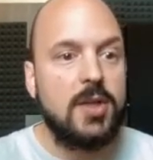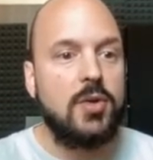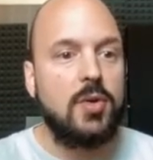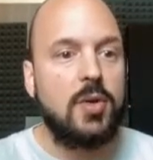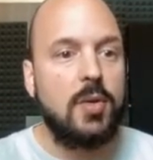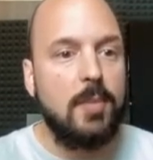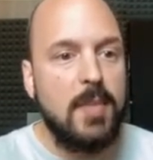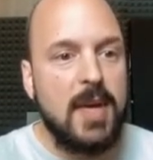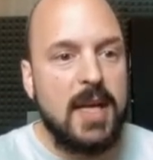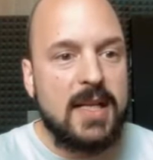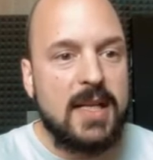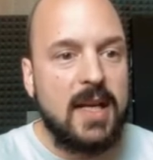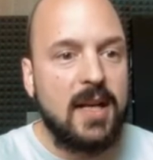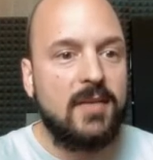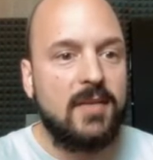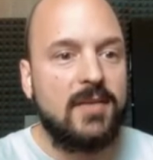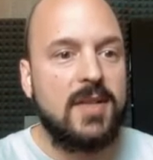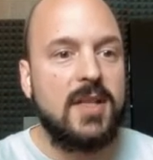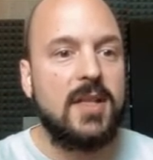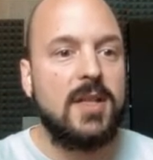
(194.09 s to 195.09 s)
You can mint
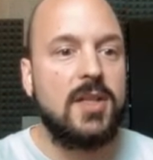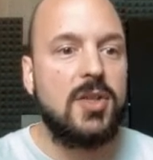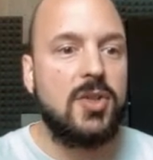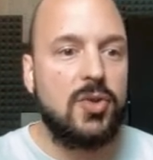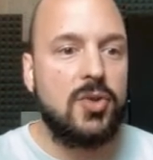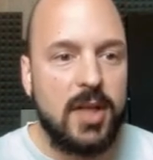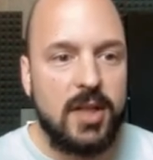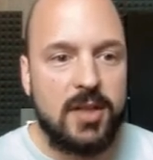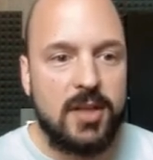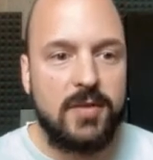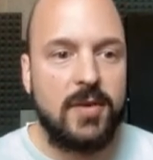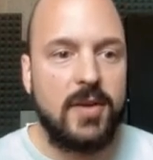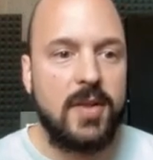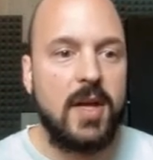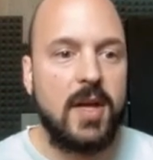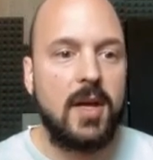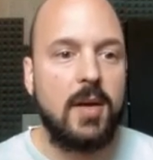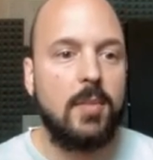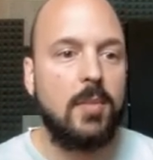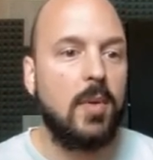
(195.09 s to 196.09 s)
NFTs, transfer
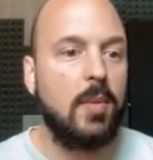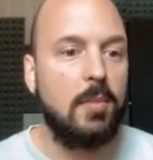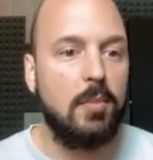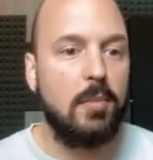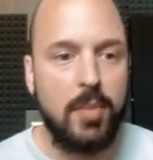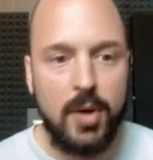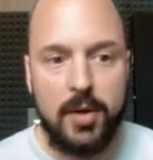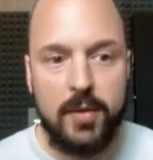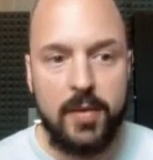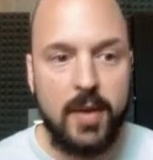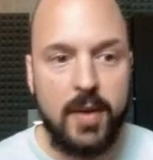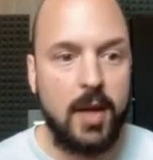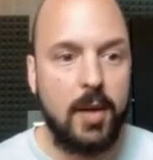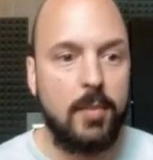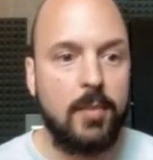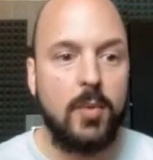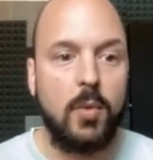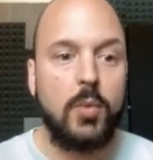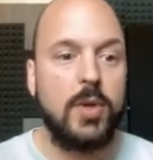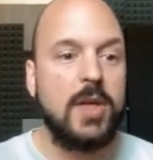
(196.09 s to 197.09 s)
them, burn them.